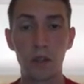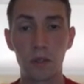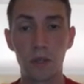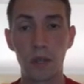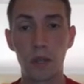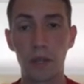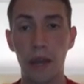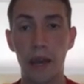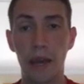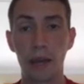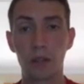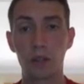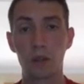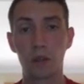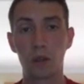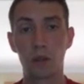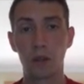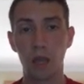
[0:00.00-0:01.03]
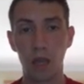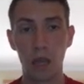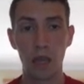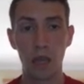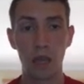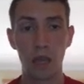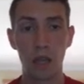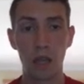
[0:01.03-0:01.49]
see that
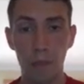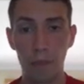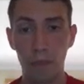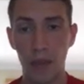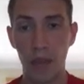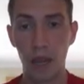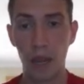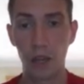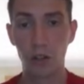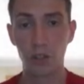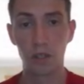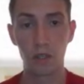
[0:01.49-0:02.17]
in the web page,